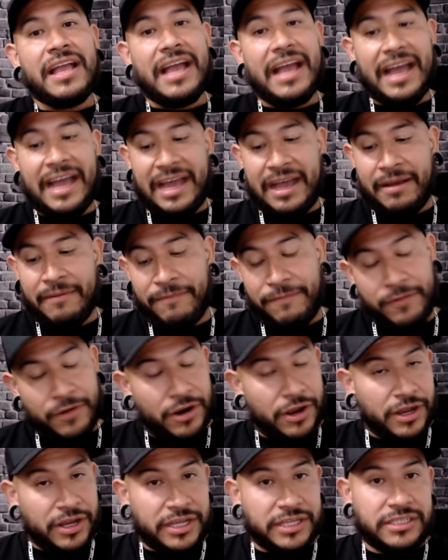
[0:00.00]
And
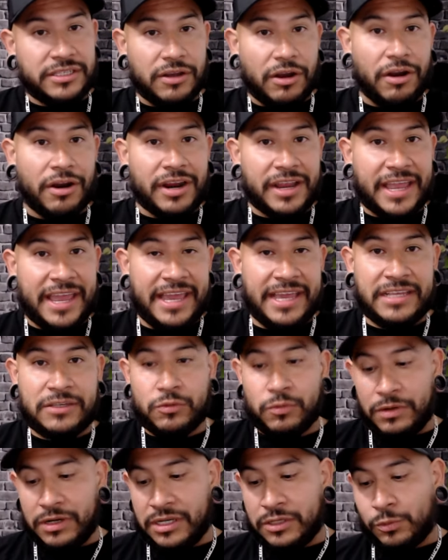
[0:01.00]
for us, our case
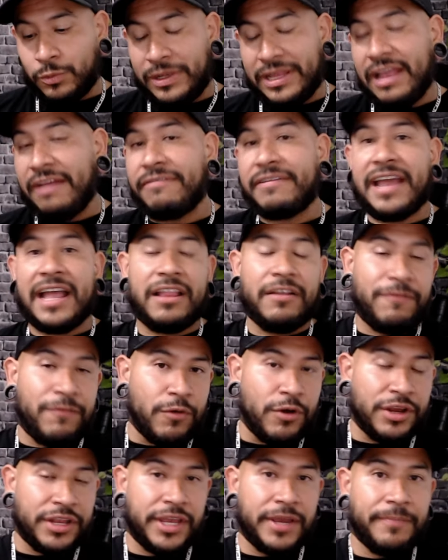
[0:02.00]
was we left
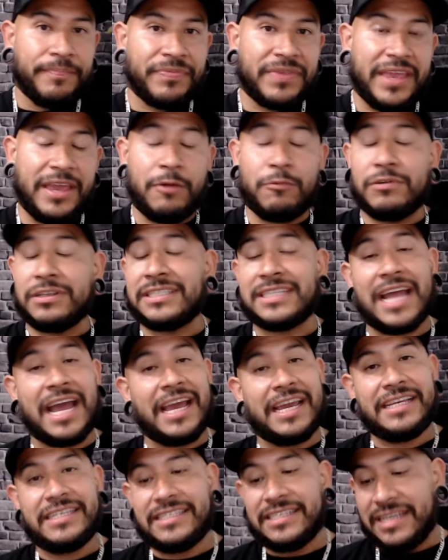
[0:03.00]
California. It was
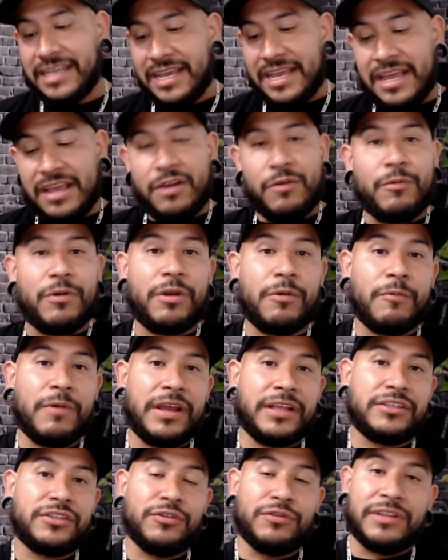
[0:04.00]
nice. We
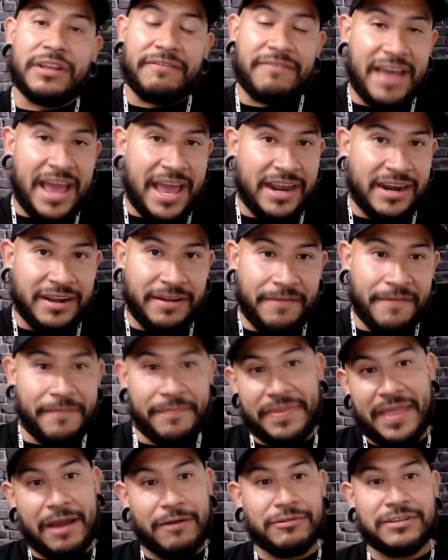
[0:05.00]
went to Nevada.
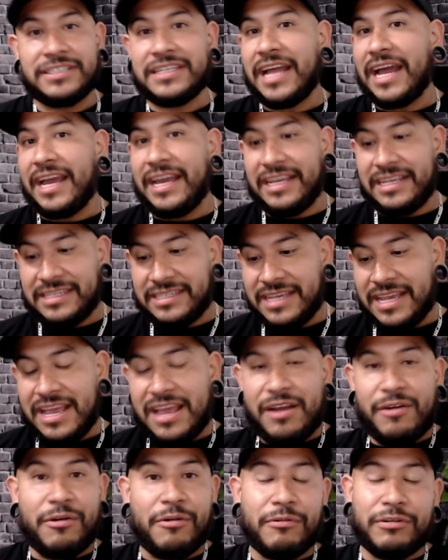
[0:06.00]
That was nice.
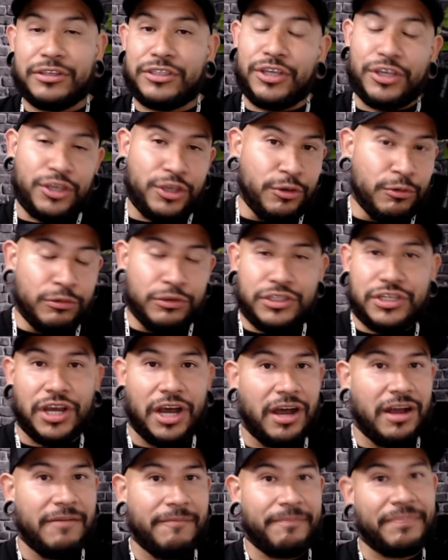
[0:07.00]
We went to
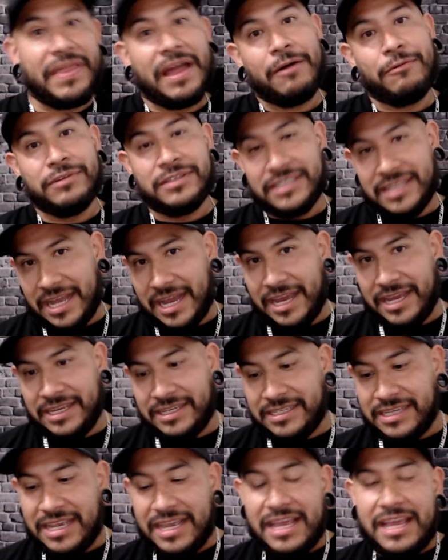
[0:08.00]
Utah. That was
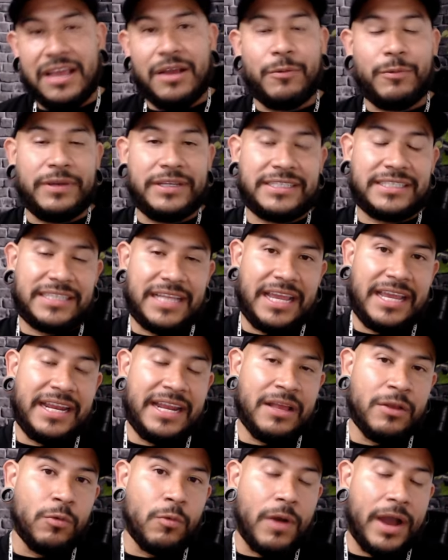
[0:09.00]
nice. We stayed
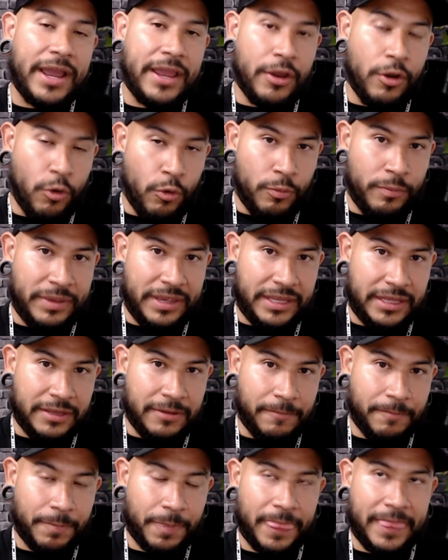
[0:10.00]
in Wyoming
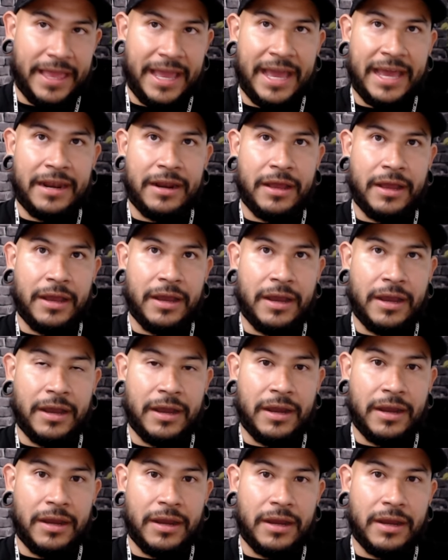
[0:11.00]
at
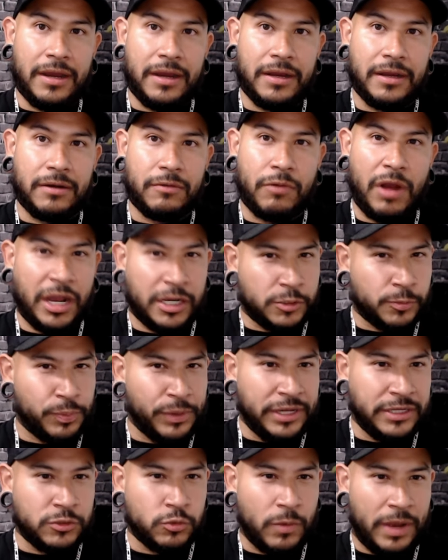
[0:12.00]
Rock
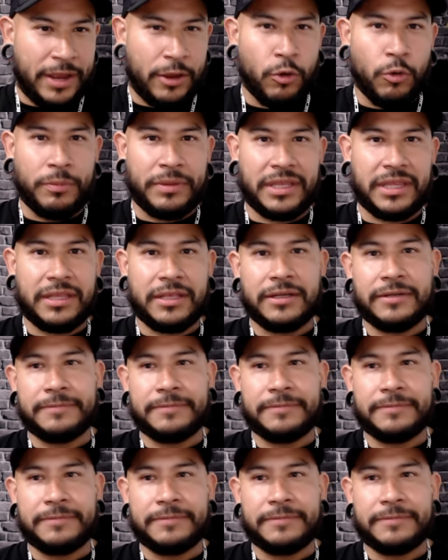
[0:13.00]
Springs, Wyoming.